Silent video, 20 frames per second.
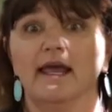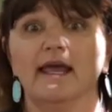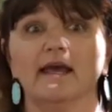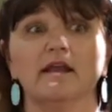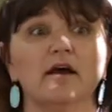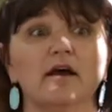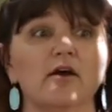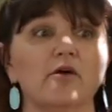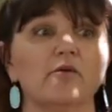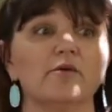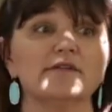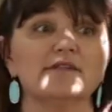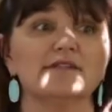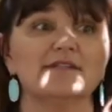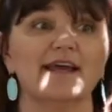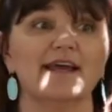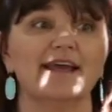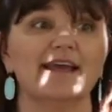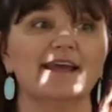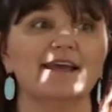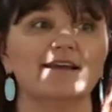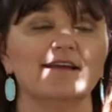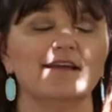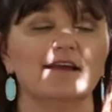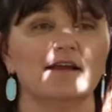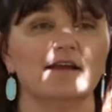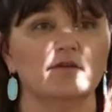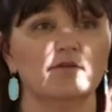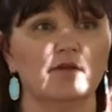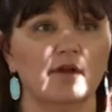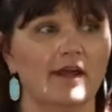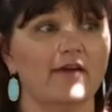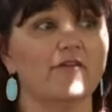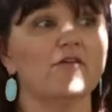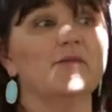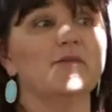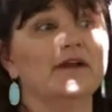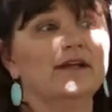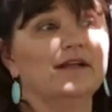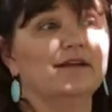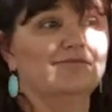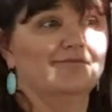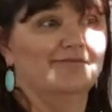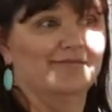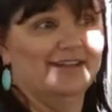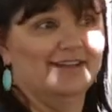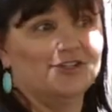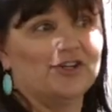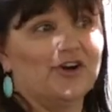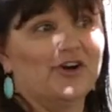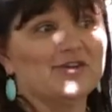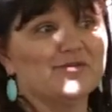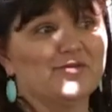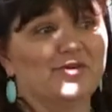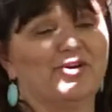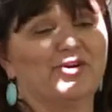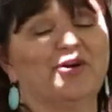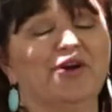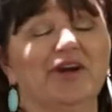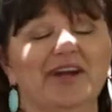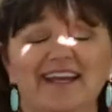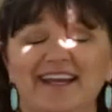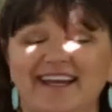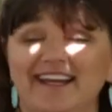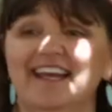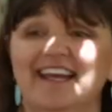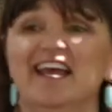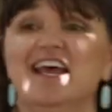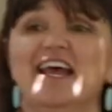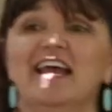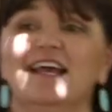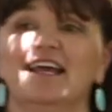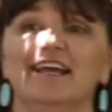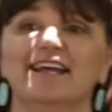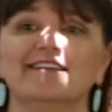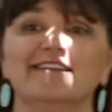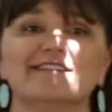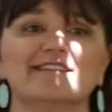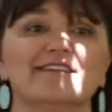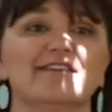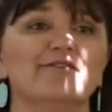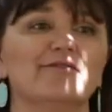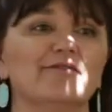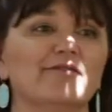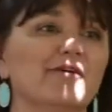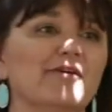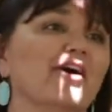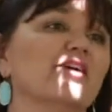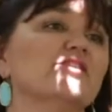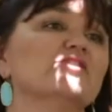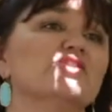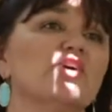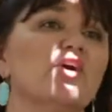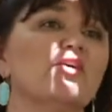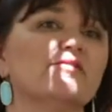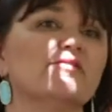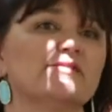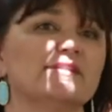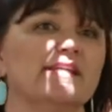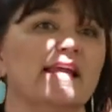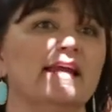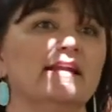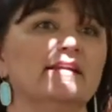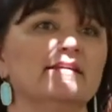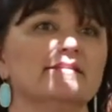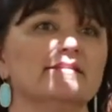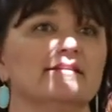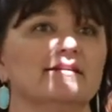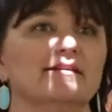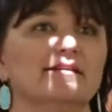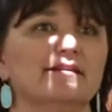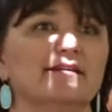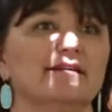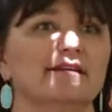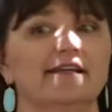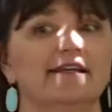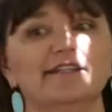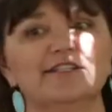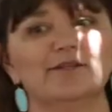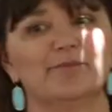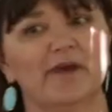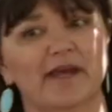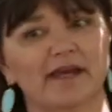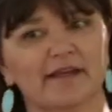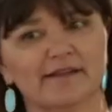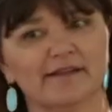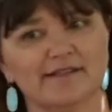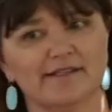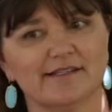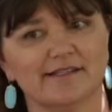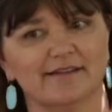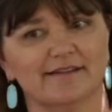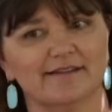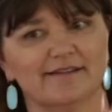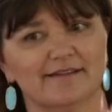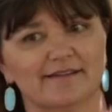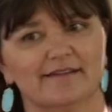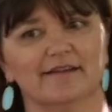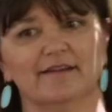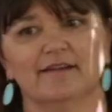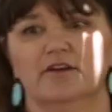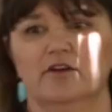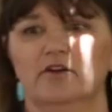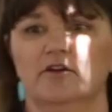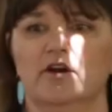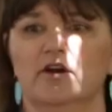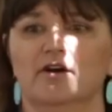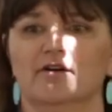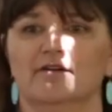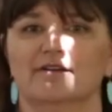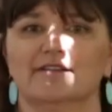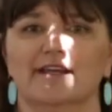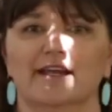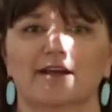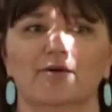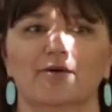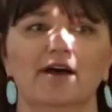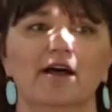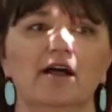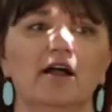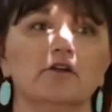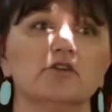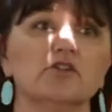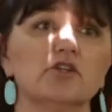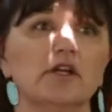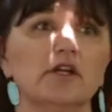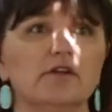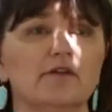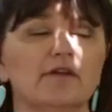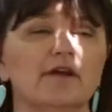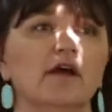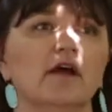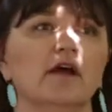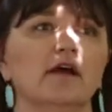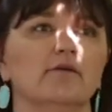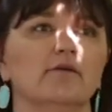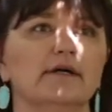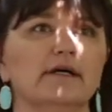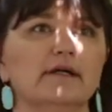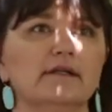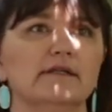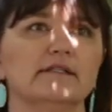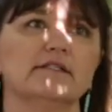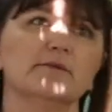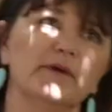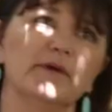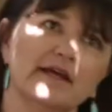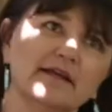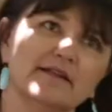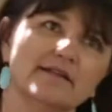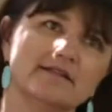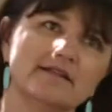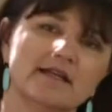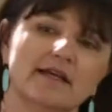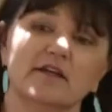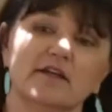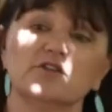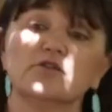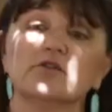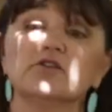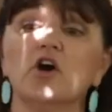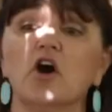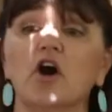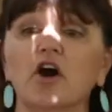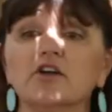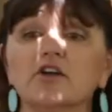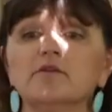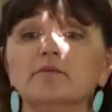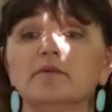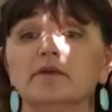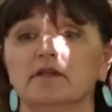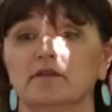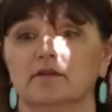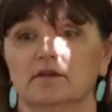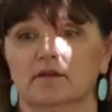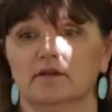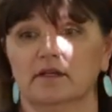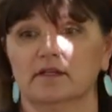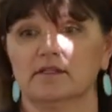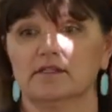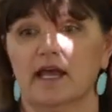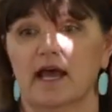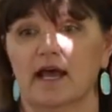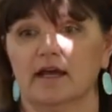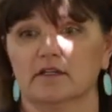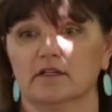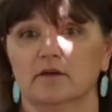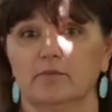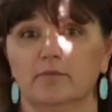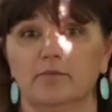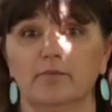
And I always say, and everybody, Charles will agree, it's the, our joke saying is, it depends, right. You know. It's like, well, should I do, well, it depends. So it's hard to be exact.